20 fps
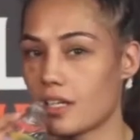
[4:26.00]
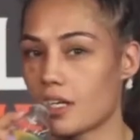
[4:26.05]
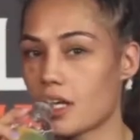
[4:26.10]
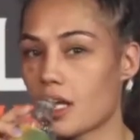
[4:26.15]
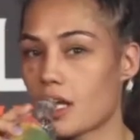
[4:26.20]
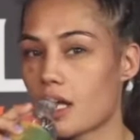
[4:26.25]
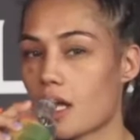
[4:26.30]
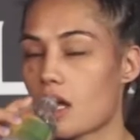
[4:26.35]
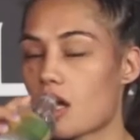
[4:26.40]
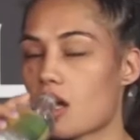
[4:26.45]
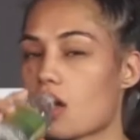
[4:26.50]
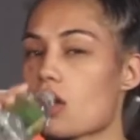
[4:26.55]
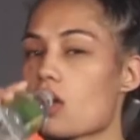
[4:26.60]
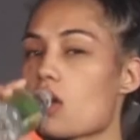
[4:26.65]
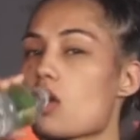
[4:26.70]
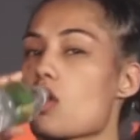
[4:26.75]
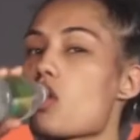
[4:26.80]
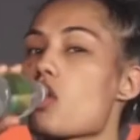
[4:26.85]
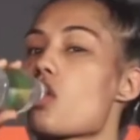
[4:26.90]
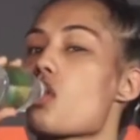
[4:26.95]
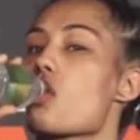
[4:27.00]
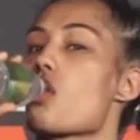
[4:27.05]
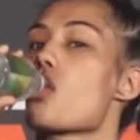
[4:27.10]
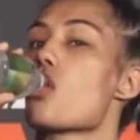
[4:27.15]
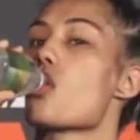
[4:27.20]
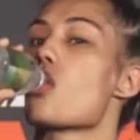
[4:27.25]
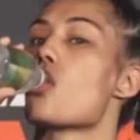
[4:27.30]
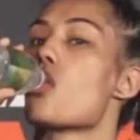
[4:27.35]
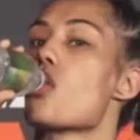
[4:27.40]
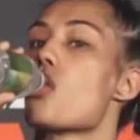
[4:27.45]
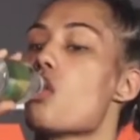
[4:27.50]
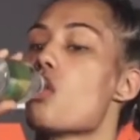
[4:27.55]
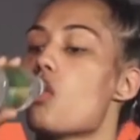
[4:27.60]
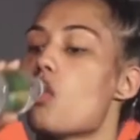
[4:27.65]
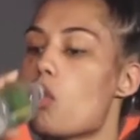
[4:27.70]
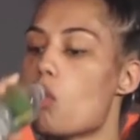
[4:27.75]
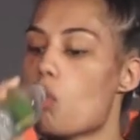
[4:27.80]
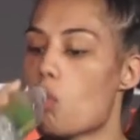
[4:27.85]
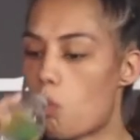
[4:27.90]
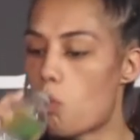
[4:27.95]
So, Janay, one thing we do in the media
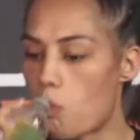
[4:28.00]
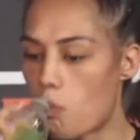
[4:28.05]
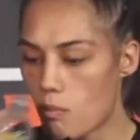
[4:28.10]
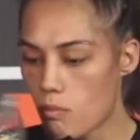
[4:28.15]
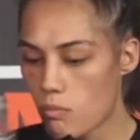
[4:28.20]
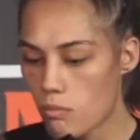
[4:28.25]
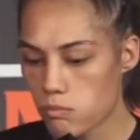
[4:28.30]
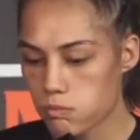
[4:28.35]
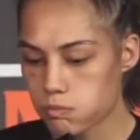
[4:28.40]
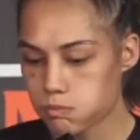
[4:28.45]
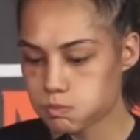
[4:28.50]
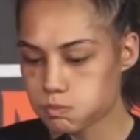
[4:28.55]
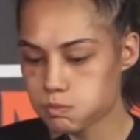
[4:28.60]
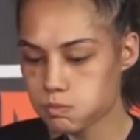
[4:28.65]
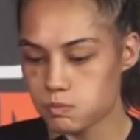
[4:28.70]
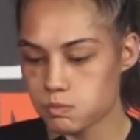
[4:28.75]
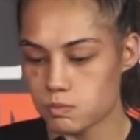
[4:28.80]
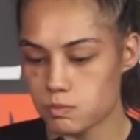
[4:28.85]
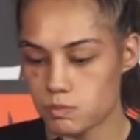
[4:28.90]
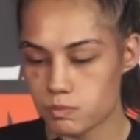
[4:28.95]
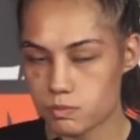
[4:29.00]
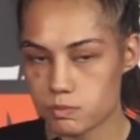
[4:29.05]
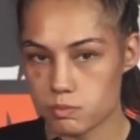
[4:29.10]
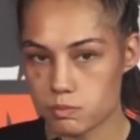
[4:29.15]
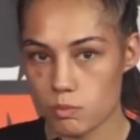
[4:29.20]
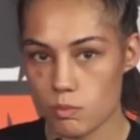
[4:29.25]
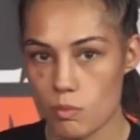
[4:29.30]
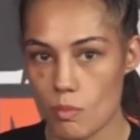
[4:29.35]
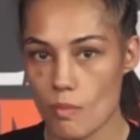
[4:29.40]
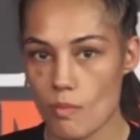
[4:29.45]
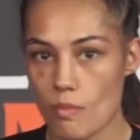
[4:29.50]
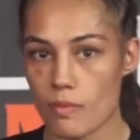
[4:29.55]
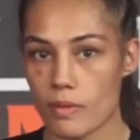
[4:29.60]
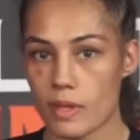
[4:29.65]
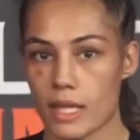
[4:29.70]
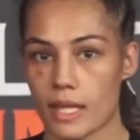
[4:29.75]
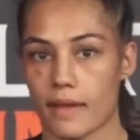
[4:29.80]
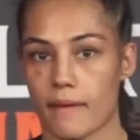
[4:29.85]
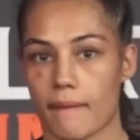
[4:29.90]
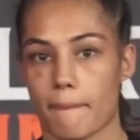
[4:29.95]
and fans also do is when a
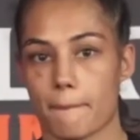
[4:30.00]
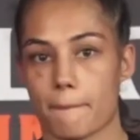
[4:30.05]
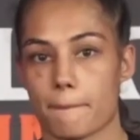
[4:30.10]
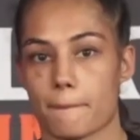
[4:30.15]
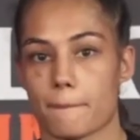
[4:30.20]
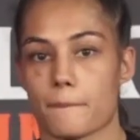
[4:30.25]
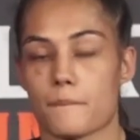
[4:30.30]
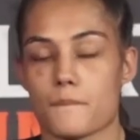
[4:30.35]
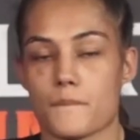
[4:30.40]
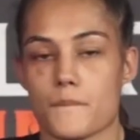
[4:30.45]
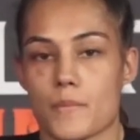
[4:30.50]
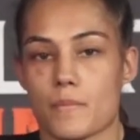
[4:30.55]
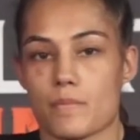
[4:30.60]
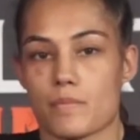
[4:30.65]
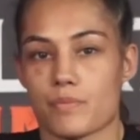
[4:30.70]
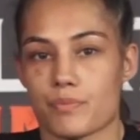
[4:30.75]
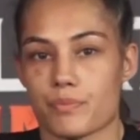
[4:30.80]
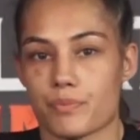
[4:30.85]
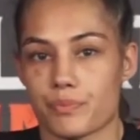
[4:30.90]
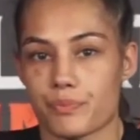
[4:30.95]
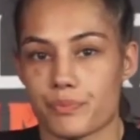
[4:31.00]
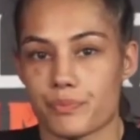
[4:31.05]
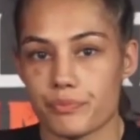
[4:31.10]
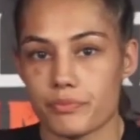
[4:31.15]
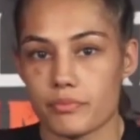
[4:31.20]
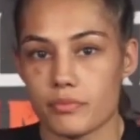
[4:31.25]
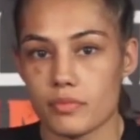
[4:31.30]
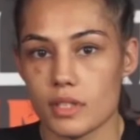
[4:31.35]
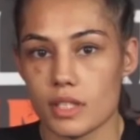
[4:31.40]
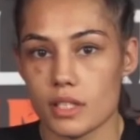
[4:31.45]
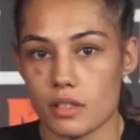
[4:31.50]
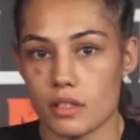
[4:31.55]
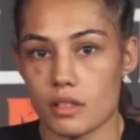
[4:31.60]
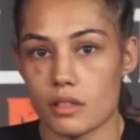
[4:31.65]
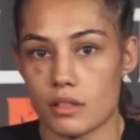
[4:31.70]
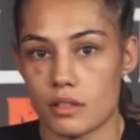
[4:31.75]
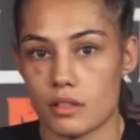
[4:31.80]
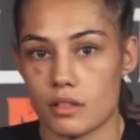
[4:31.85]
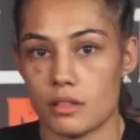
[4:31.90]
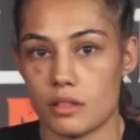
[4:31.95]
fighter loses a fight, we kind of write them
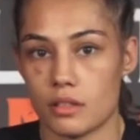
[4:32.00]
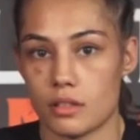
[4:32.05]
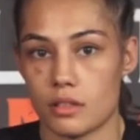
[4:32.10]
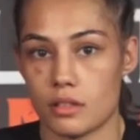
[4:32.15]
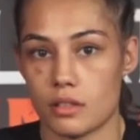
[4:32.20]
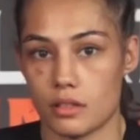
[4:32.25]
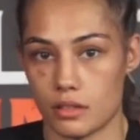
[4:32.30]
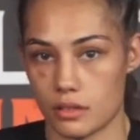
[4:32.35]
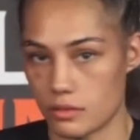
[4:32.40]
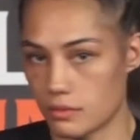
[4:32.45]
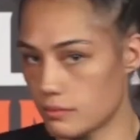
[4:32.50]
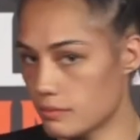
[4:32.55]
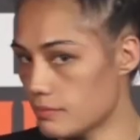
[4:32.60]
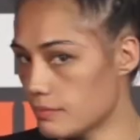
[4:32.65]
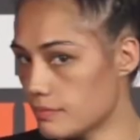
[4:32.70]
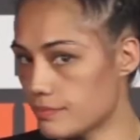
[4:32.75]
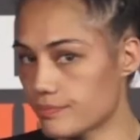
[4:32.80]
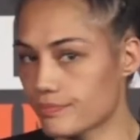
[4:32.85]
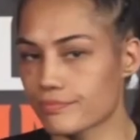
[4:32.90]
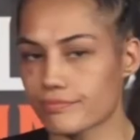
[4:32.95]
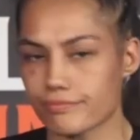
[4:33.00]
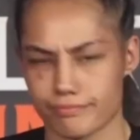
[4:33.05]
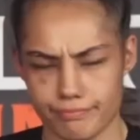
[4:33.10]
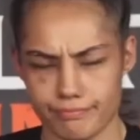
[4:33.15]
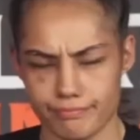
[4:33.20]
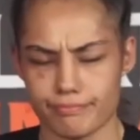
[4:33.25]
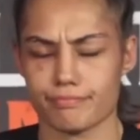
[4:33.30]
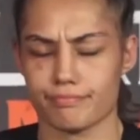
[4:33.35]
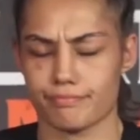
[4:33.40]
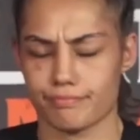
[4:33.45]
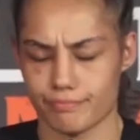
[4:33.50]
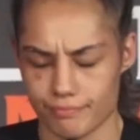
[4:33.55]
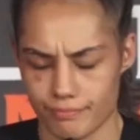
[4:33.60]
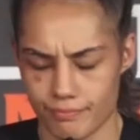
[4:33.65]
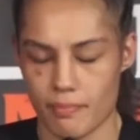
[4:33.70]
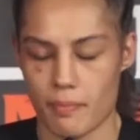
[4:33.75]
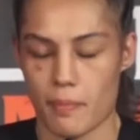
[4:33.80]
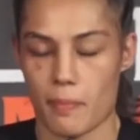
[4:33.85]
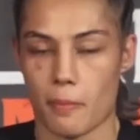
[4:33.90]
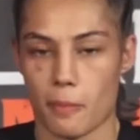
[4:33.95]
off. You just turned
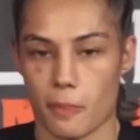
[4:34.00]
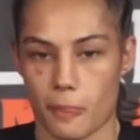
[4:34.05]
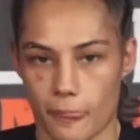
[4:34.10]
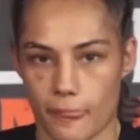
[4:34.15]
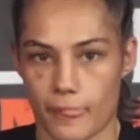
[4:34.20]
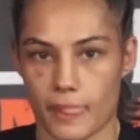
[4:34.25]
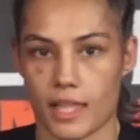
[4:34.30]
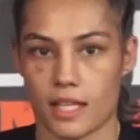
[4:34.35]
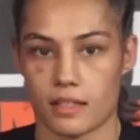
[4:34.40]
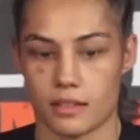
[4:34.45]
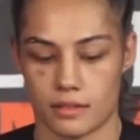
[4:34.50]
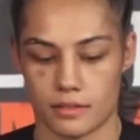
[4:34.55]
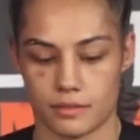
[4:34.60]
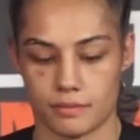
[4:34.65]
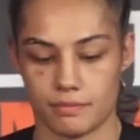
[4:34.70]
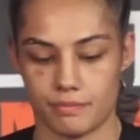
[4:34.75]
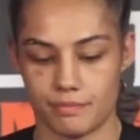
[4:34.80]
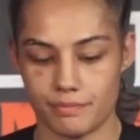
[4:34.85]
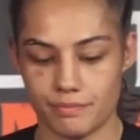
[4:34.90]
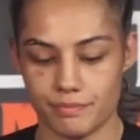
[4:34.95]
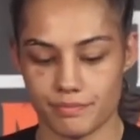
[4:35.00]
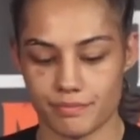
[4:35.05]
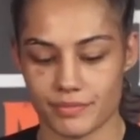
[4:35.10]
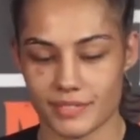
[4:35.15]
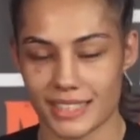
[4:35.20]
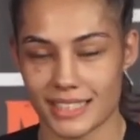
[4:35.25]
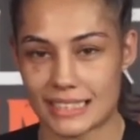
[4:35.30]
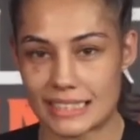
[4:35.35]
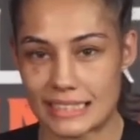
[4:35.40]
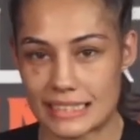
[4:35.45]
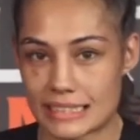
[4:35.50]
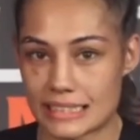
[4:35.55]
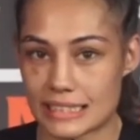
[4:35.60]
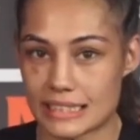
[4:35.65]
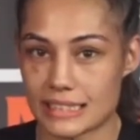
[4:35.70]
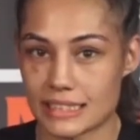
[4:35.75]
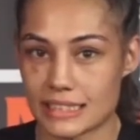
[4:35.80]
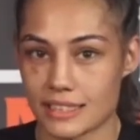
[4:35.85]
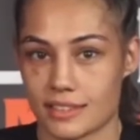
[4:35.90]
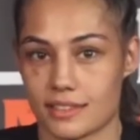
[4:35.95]
26. You've won 3 of your
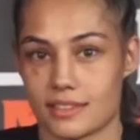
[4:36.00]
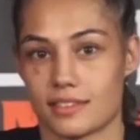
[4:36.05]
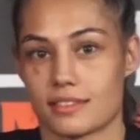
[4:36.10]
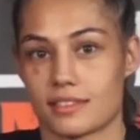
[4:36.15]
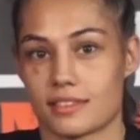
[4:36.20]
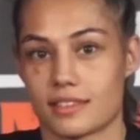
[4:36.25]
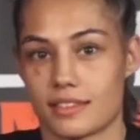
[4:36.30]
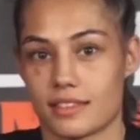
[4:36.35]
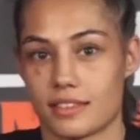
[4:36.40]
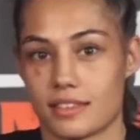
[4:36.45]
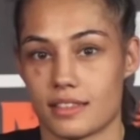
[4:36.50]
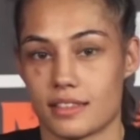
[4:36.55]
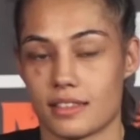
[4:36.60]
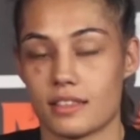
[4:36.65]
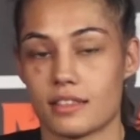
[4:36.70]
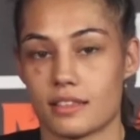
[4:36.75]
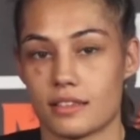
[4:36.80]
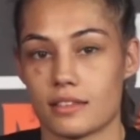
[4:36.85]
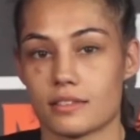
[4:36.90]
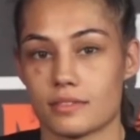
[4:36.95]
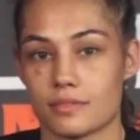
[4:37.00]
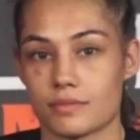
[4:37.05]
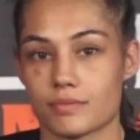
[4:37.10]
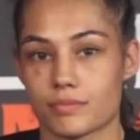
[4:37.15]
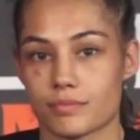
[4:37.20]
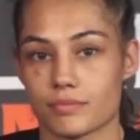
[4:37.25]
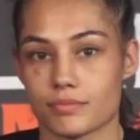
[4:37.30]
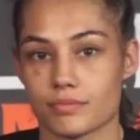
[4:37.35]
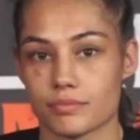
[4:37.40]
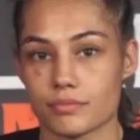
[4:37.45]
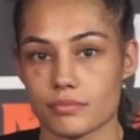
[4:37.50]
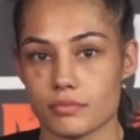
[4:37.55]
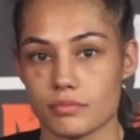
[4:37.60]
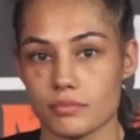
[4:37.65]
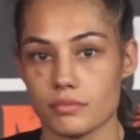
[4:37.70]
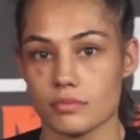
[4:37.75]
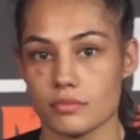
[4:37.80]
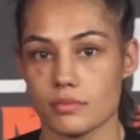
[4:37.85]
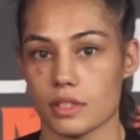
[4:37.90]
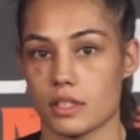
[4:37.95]
last 4. You just beat one of the
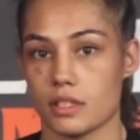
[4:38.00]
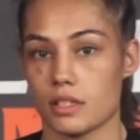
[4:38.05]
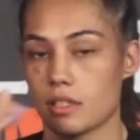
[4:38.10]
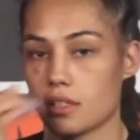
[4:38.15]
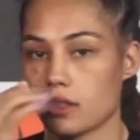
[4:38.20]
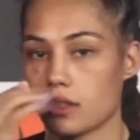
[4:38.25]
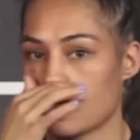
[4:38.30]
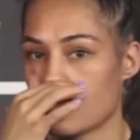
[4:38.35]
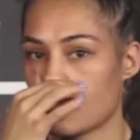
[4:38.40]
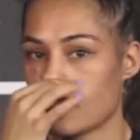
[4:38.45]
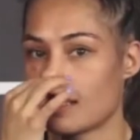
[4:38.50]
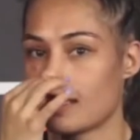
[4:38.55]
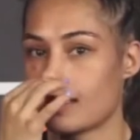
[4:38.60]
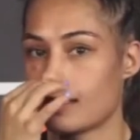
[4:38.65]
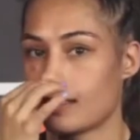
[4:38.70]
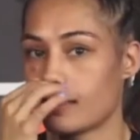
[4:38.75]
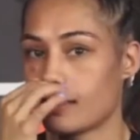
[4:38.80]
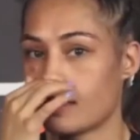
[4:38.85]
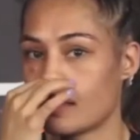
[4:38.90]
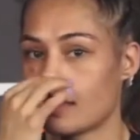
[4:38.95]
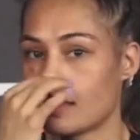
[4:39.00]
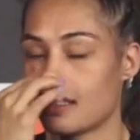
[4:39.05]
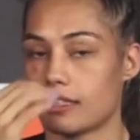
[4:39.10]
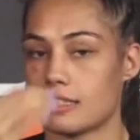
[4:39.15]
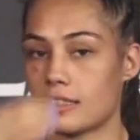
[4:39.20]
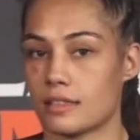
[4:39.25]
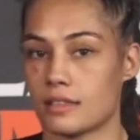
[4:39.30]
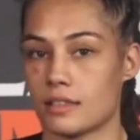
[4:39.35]
top-ranked girls in the division.